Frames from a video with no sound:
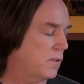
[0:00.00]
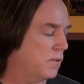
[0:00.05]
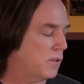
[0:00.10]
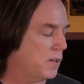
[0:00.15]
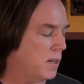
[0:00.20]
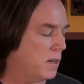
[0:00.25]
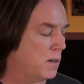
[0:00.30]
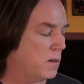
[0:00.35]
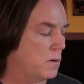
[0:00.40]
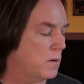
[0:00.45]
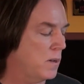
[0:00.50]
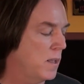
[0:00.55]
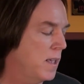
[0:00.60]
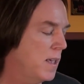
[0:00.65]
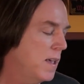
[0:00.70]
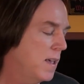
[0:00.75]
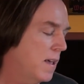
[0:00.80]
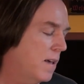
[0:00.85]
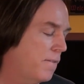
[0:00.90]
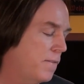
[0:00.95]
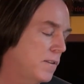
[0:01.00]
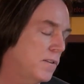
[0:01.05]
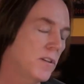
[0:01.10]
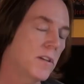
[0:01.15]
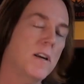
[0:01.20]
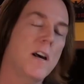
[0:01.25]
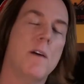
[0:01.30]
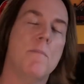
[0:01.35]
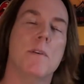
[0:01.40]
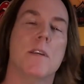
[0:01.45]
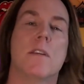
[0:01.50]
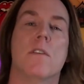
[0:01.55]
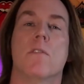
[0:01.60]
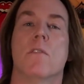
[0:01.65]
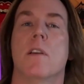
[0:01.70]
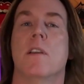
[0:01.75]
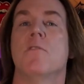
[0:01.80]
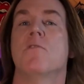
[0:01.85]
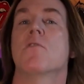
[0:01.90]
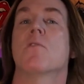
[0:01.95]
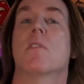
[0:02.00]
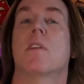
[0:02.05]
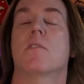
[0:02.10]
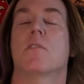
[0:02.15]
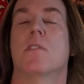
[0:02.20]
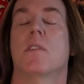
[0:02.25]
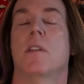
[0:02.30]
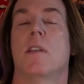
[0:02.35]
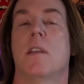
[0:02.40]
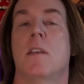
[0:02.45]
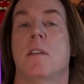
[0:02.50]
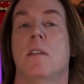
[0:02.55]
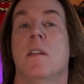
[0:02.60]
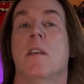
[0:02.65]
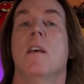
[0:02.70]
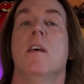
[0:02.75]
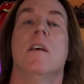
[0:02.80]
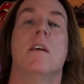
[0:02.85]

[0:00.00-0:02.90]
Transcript: So if it's a comic you're interested in,